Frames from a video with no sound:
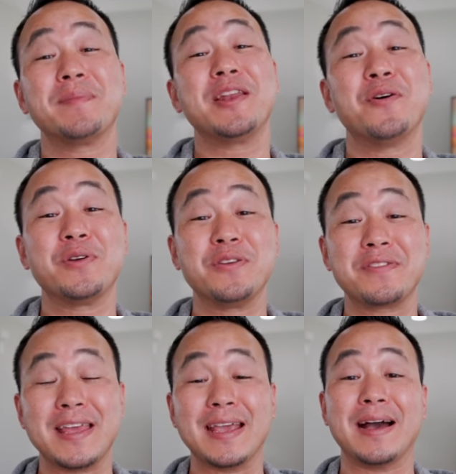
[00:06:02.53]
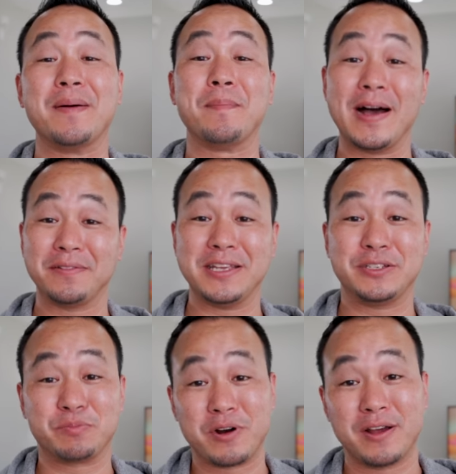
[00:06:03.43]
let me know what you think about
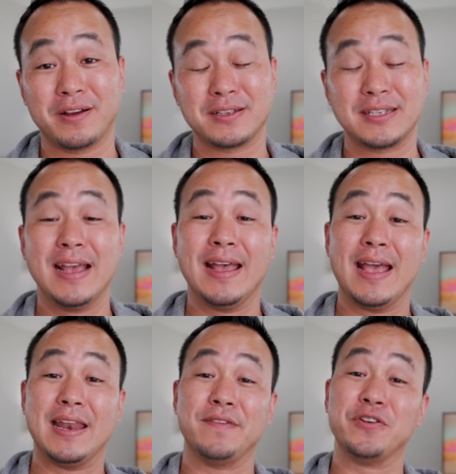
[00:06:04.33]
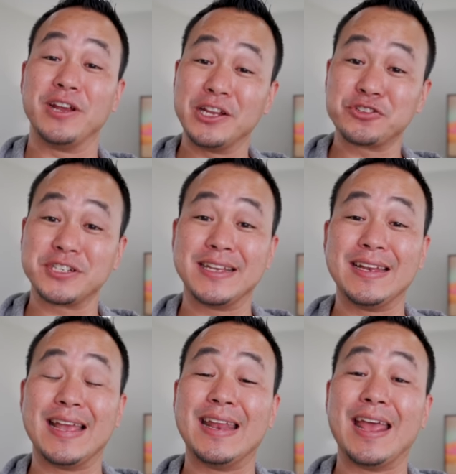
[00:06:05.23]
these products and if you're
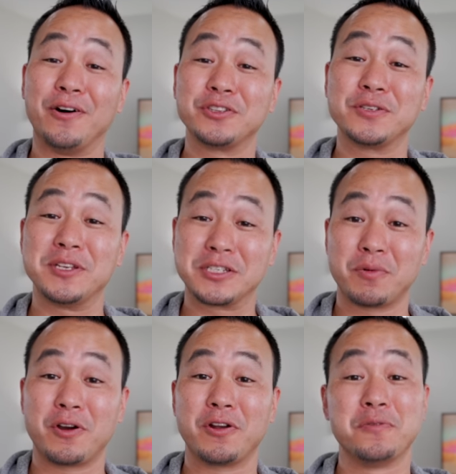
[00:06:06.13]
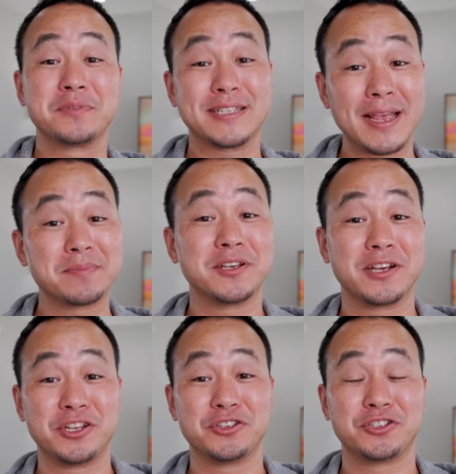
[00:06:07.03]
interested in a Ultimate Smart Home
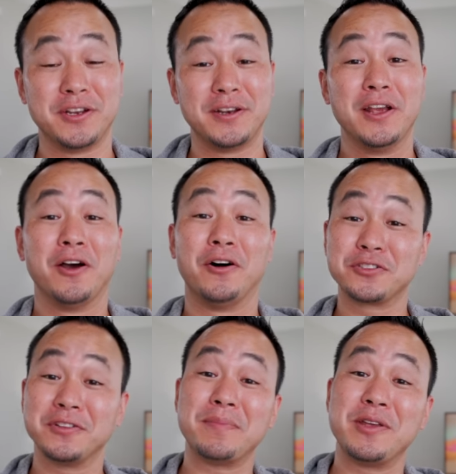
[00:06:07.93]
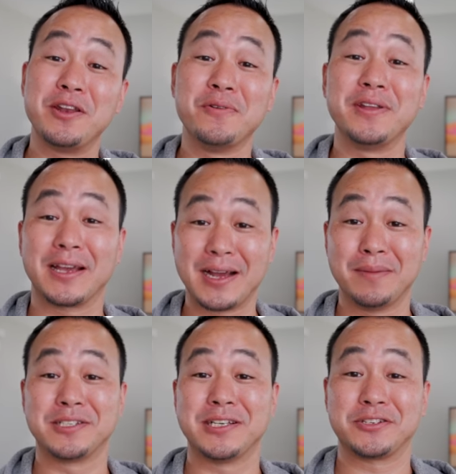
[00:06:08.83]
Samsung edition, also let me know in the
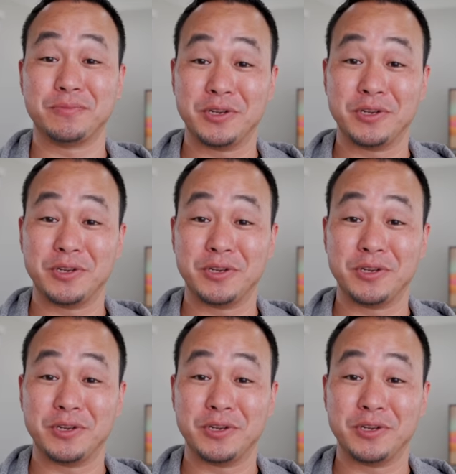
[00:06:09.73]
comment section